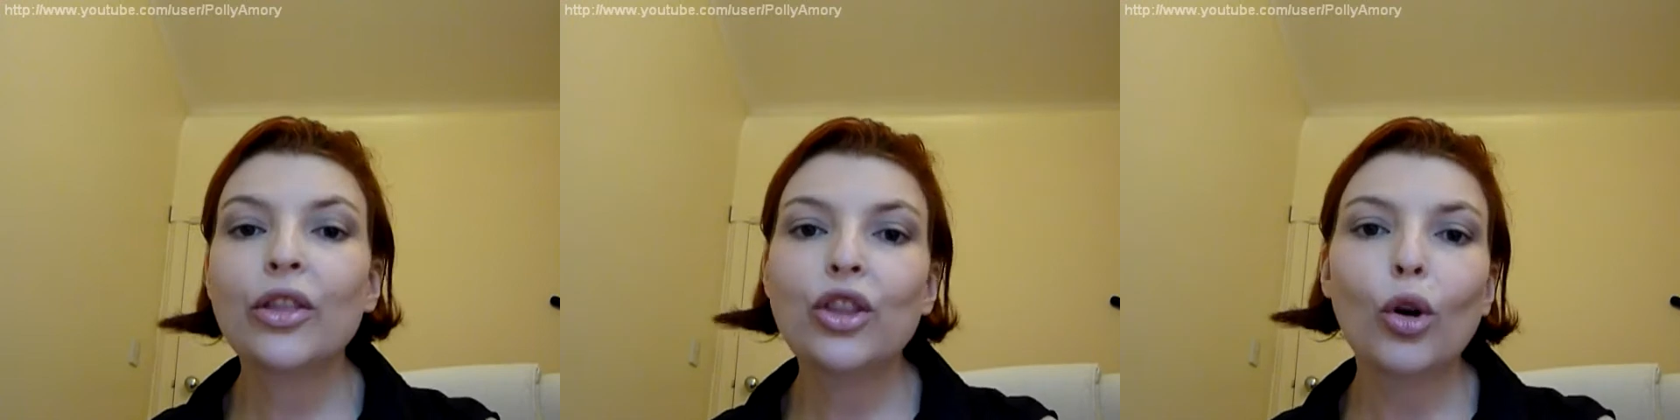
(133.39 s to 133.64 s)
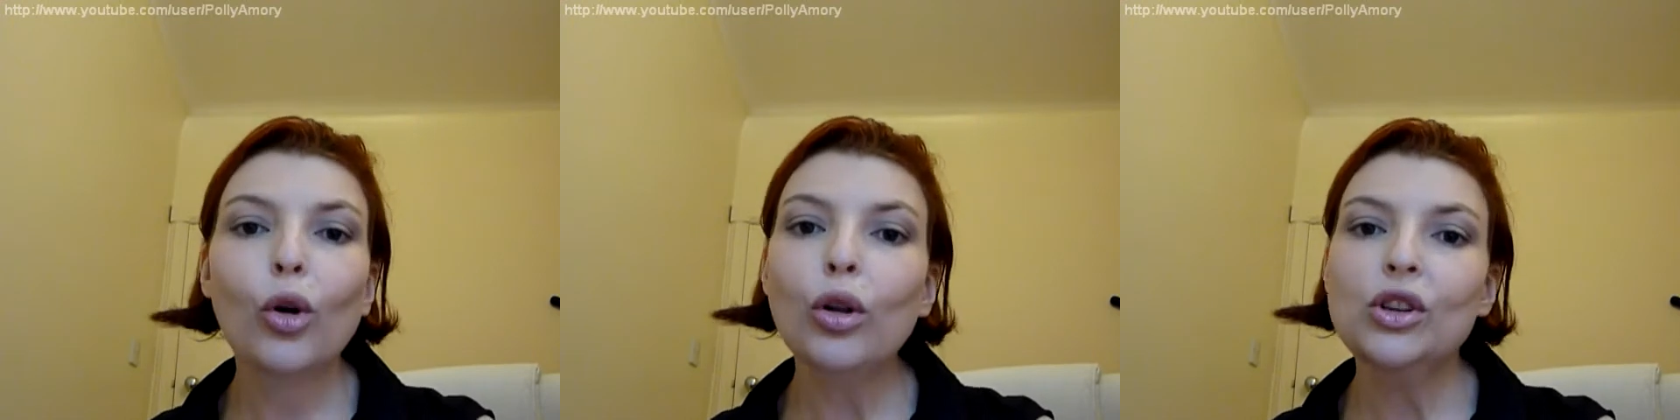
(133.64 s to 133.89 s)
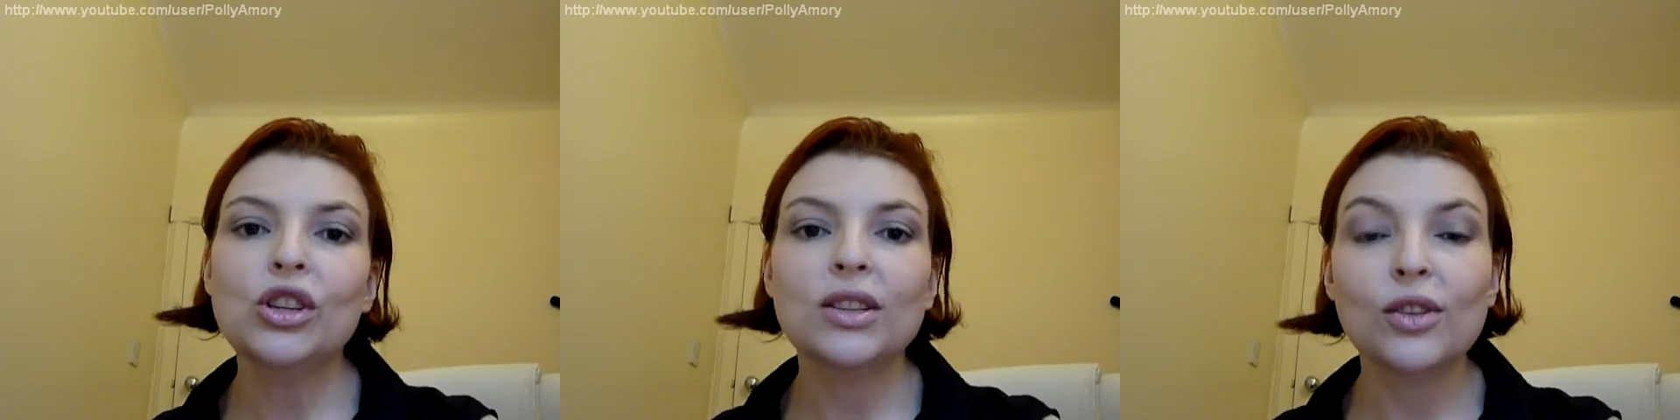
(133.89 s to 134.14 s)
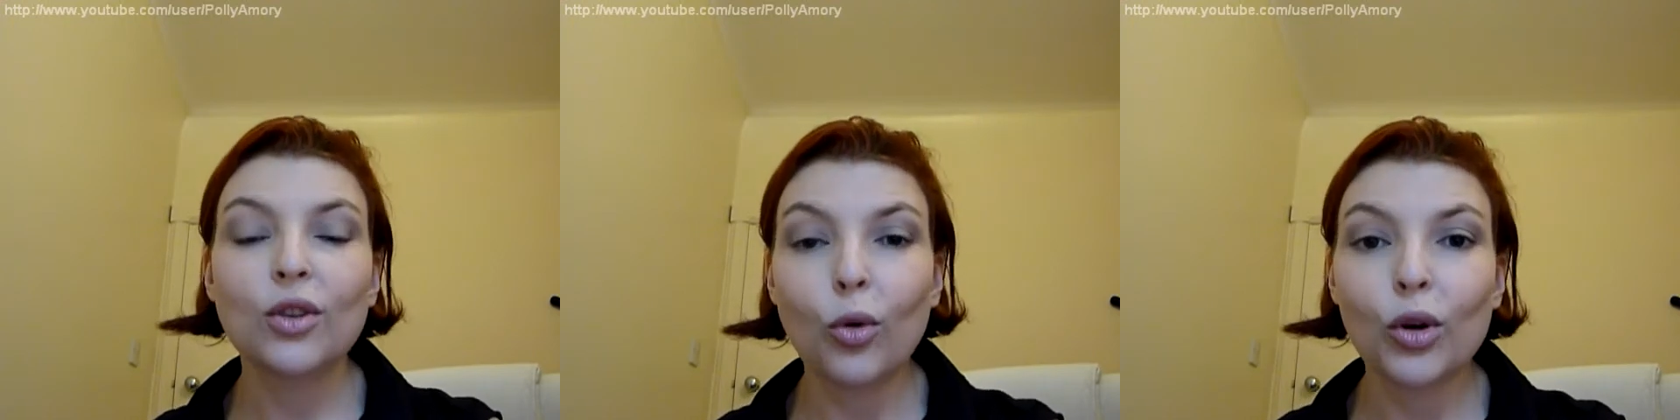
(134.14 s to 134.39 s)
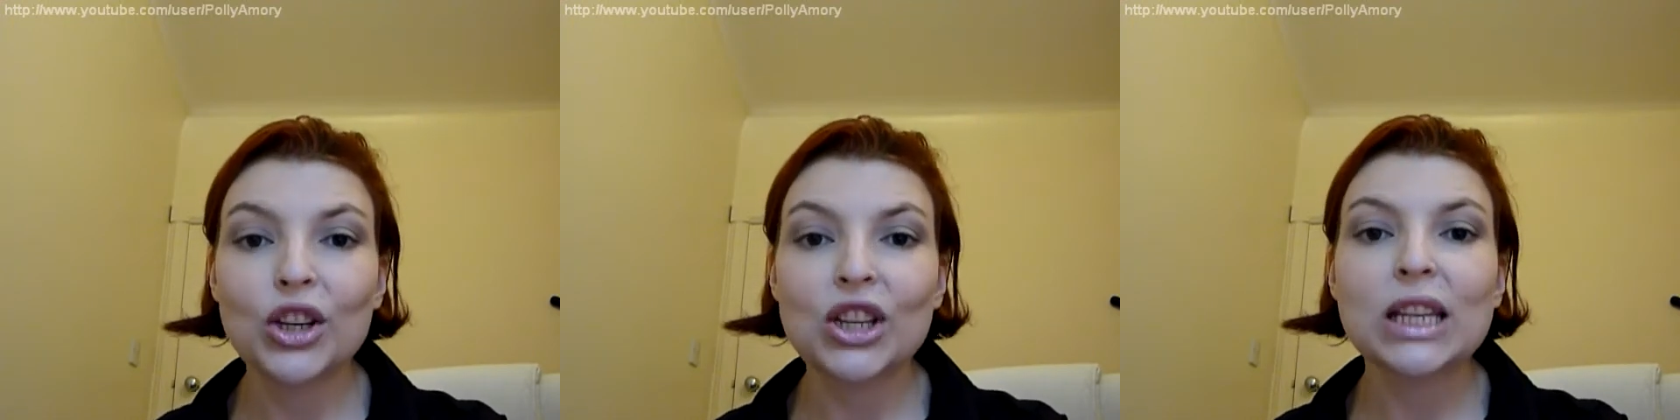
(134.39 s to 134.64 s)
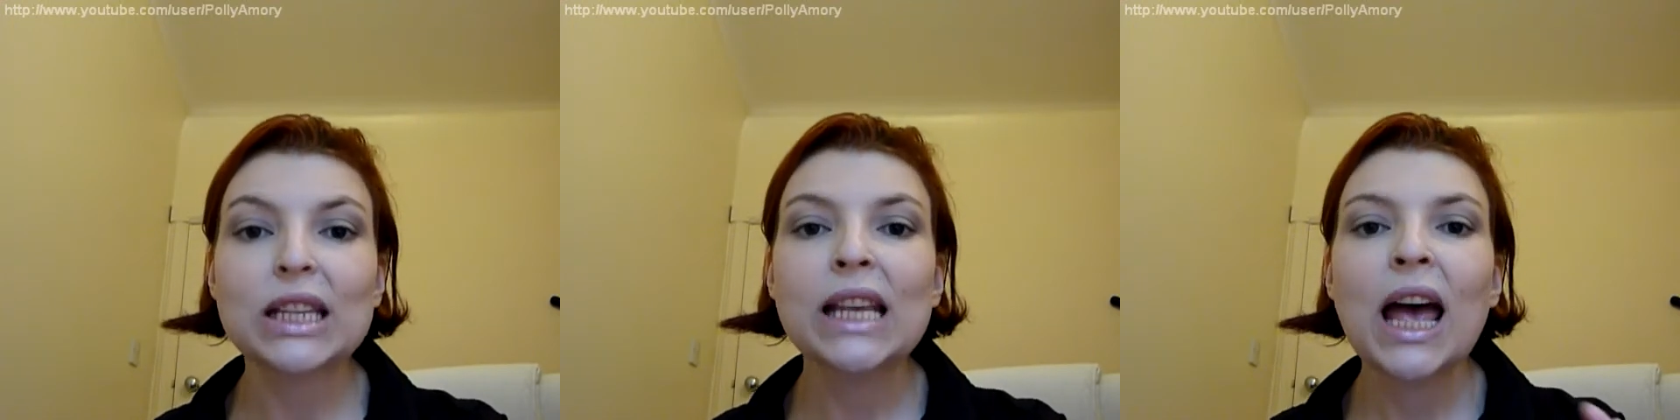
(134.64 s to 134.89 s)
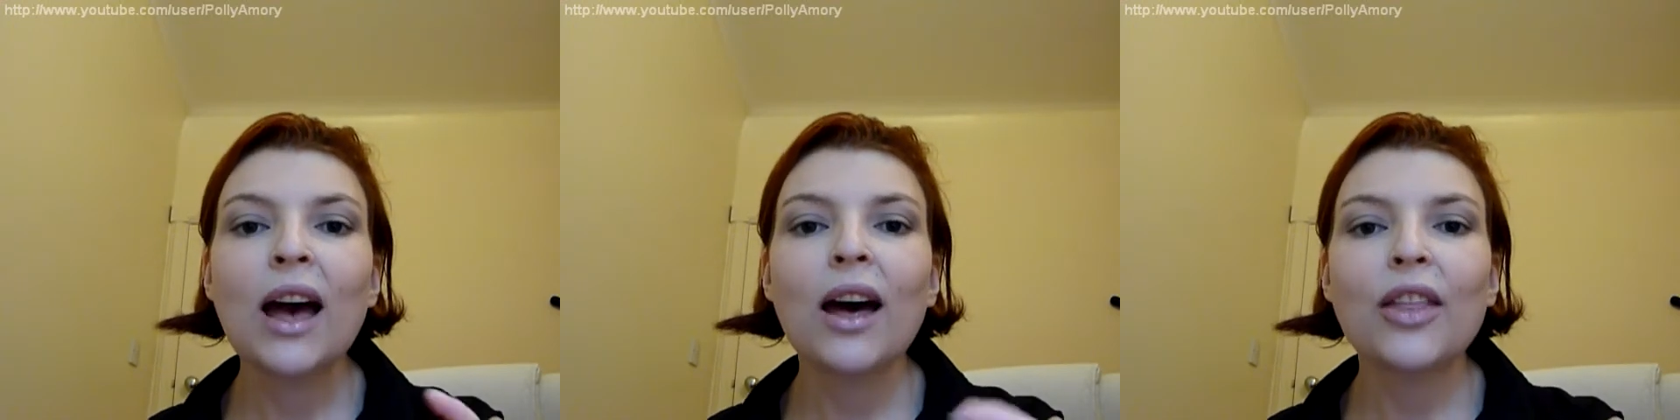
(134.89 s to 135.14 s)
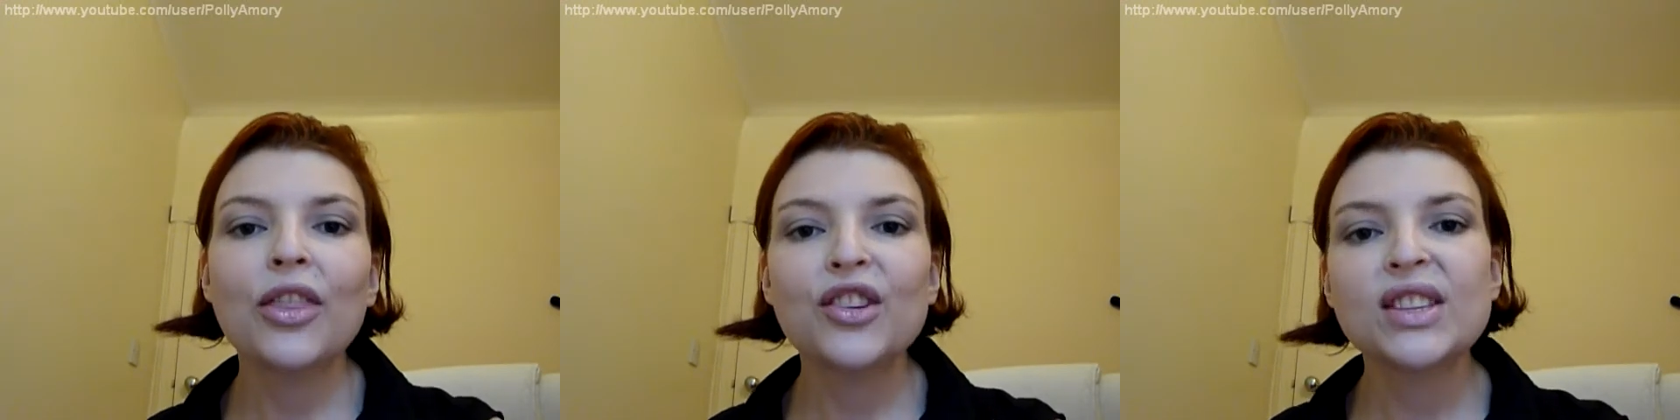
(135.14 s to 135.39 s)
they're all just gorgeous.
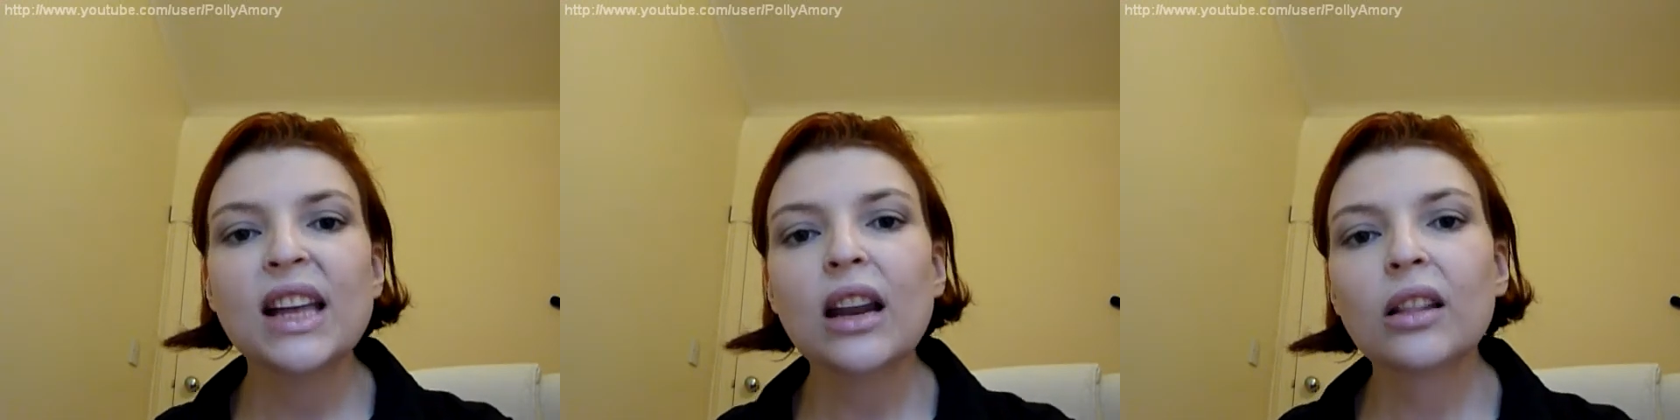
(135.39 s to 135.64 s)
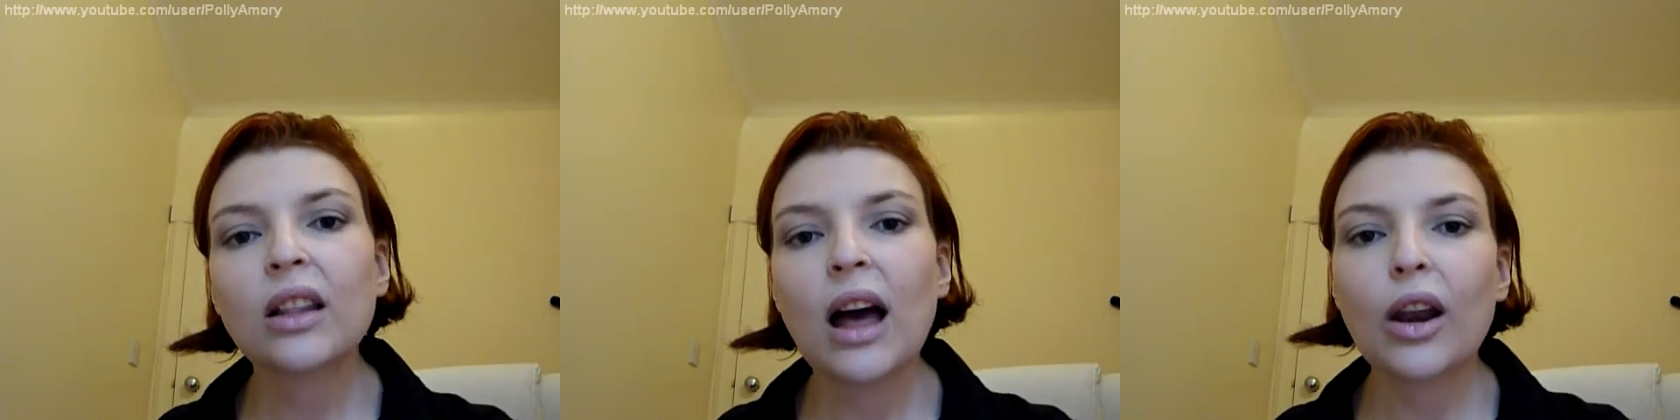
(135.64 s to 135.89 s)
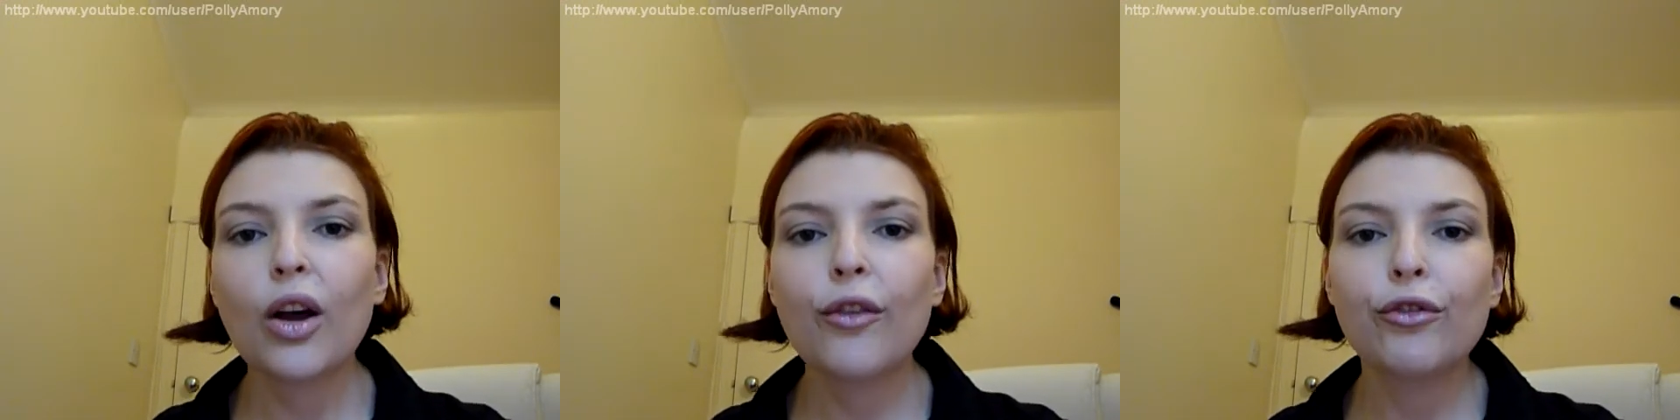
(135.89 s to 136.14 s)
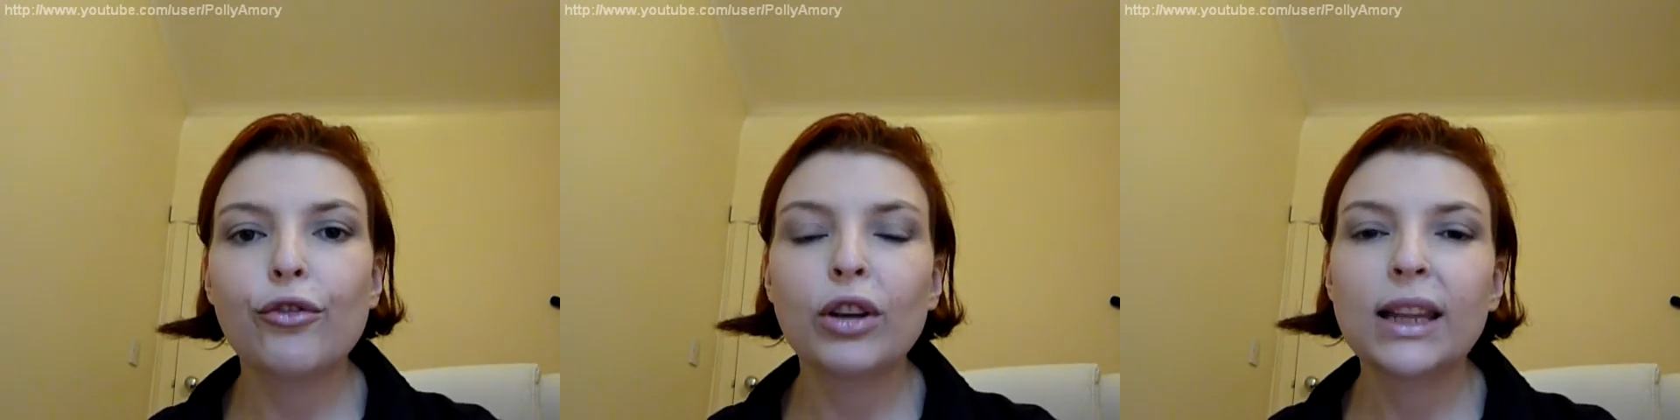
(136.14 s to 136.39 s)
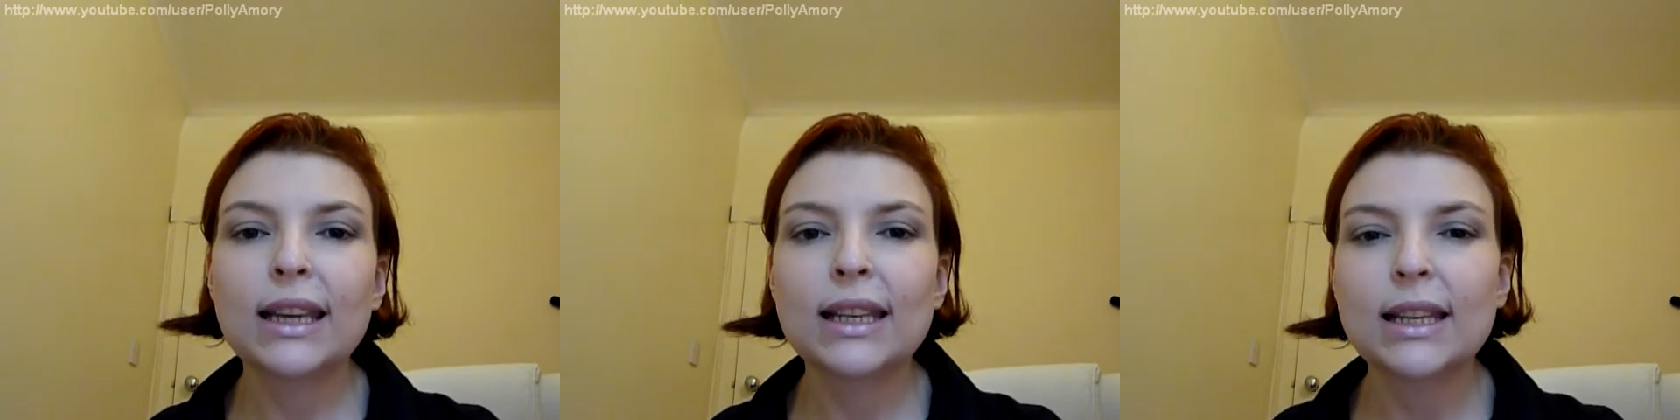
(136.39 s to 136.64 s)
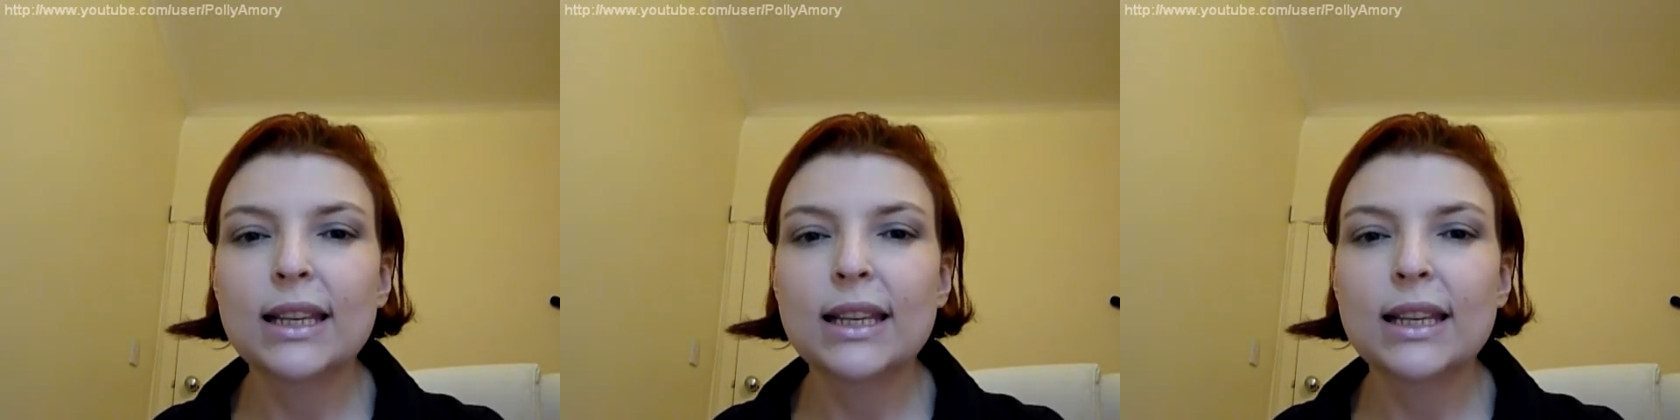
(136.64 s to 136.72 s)
There's not a lot of really